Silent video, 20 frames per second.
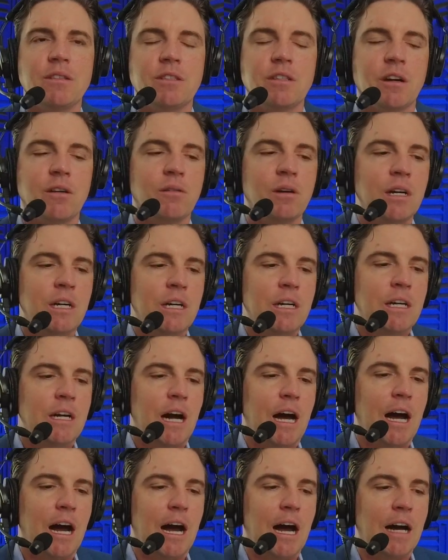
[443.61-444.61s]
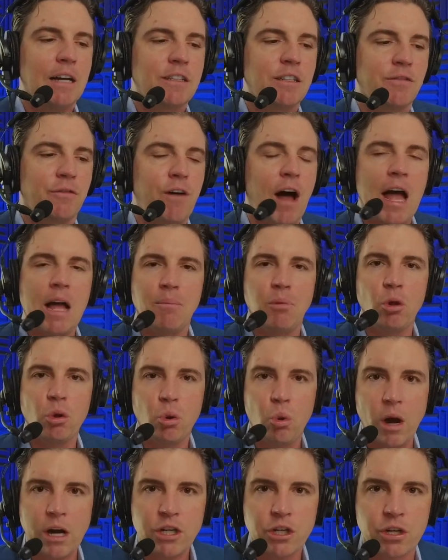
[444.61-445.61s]
So uh, it's a viable
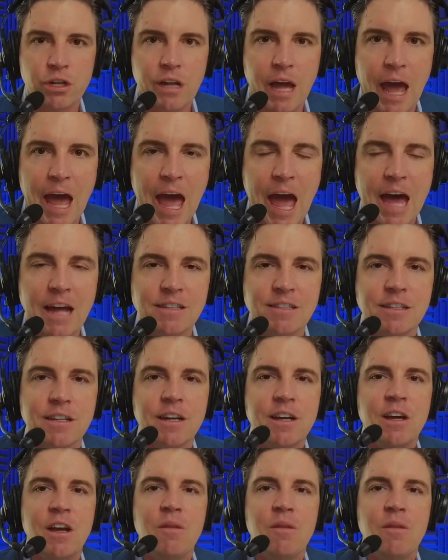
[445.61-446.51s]
question to ask.